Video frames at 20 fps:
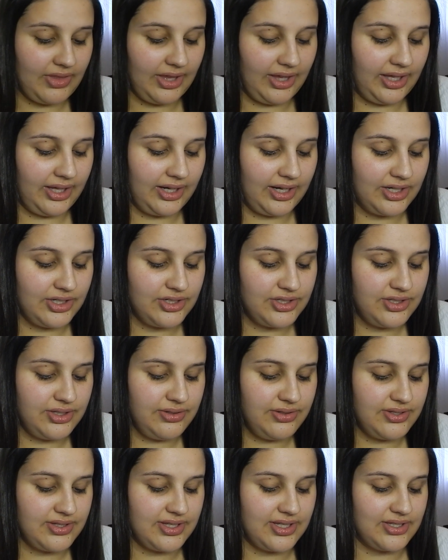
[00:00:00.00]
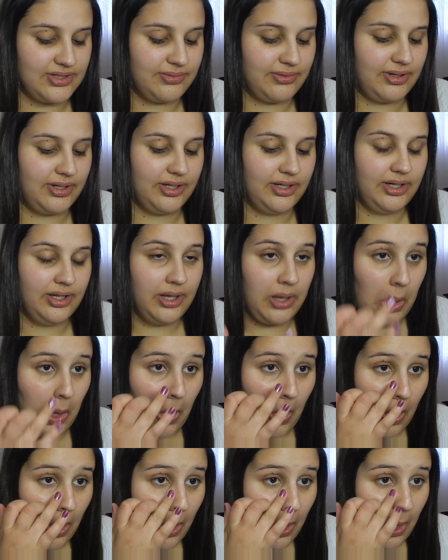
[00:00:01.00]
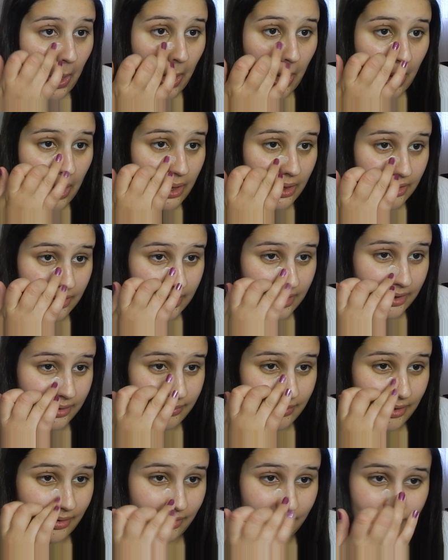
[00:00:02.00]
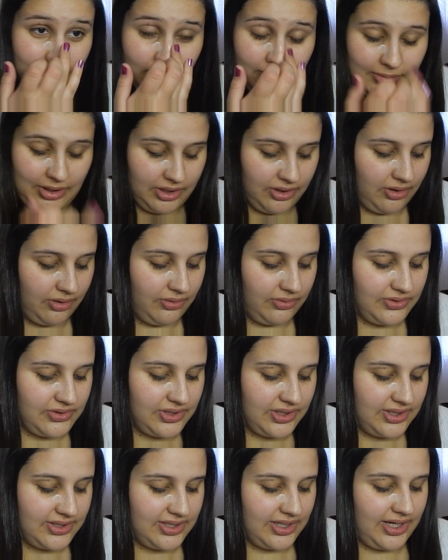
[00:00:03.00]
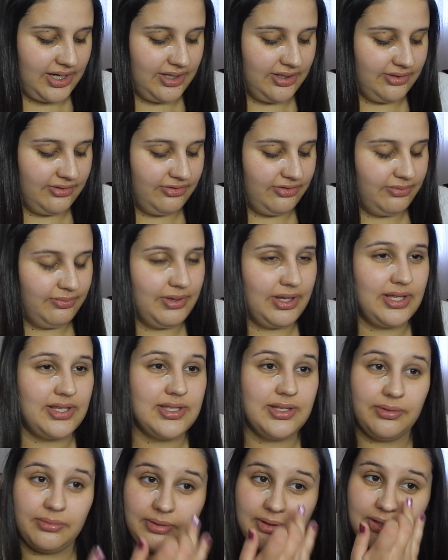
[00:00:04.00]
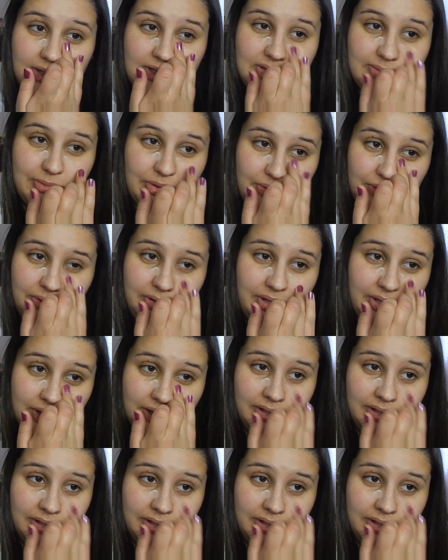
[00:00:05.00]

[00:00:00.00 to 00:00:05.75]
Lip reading: and I just use this one like around my nose because it kind of makes it really smooth.